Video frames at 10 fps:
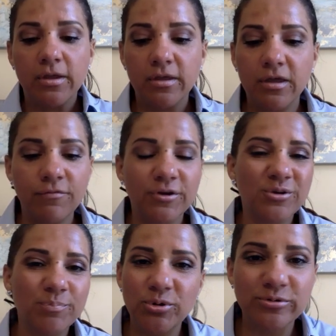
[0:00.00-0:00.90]
even
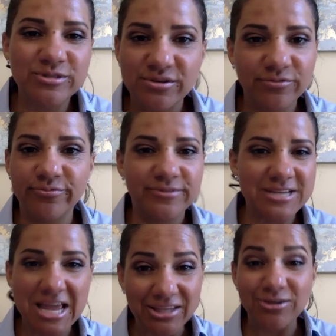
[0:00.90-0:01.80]
computers that are
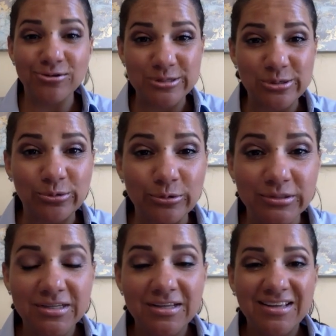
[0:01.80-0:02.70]
10 years old,
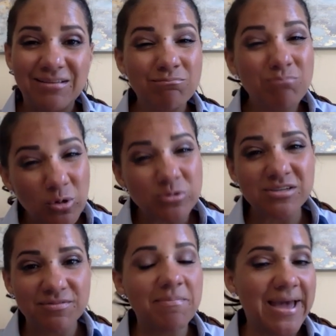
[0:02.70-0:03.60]
most of
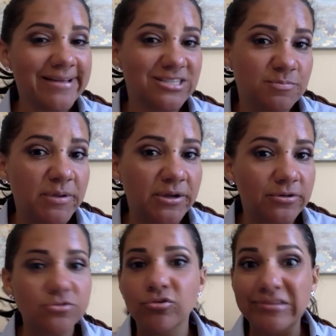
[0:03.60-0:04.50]
them had
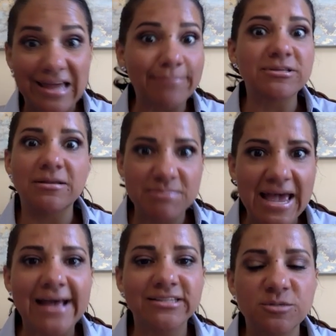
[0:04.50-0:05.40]
speakers, or laptops
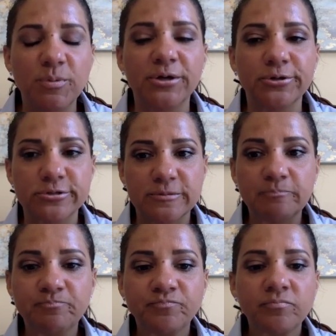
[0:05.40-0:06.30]
had speakers.
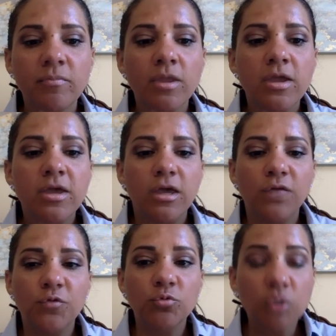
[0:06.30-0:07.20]

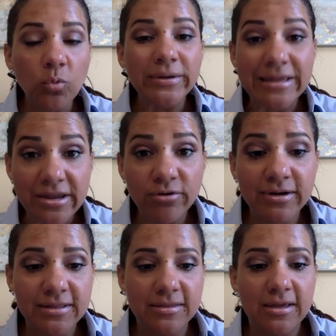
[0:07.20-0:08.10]
If you don't hear
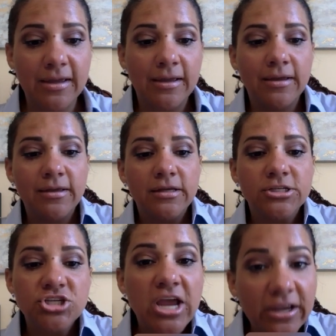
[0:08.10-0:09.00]
anything,
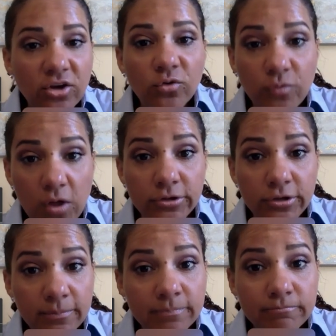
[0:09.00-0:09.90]
check your
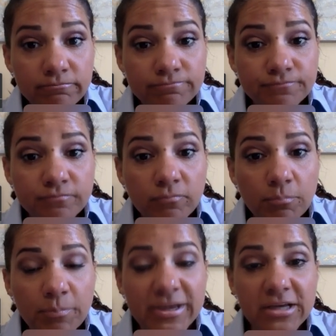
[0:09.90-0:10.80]
volume,
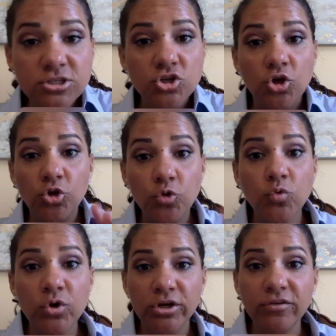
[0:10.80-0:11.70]
because you
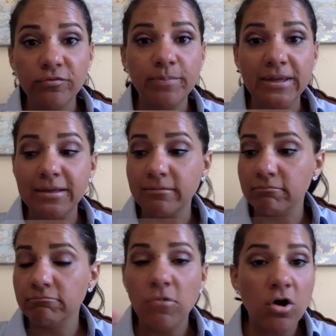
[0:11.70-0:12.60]
could have
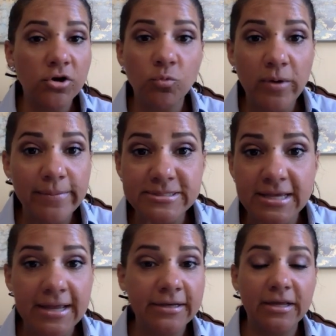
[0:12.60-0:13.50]
been on a
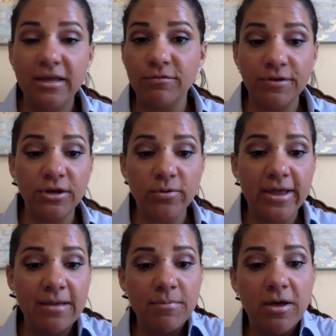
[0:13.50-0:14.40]
website and a video
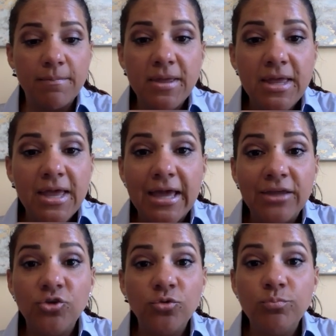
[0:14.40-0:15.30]
came up and
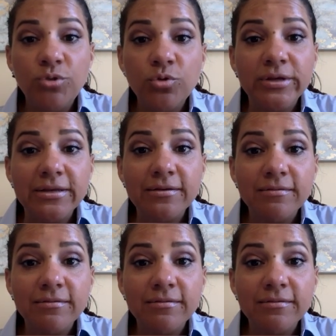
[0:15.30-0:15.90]
you muted.